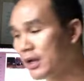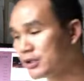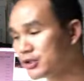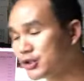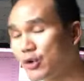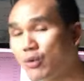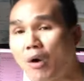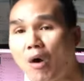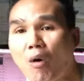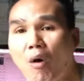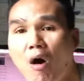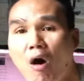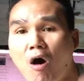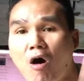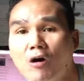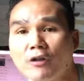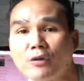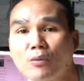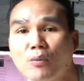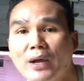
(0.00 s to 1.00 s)
to go
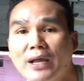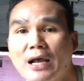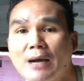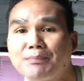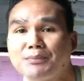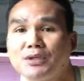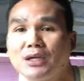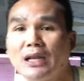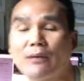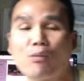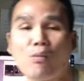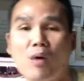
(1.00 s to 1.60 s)
all the way up to like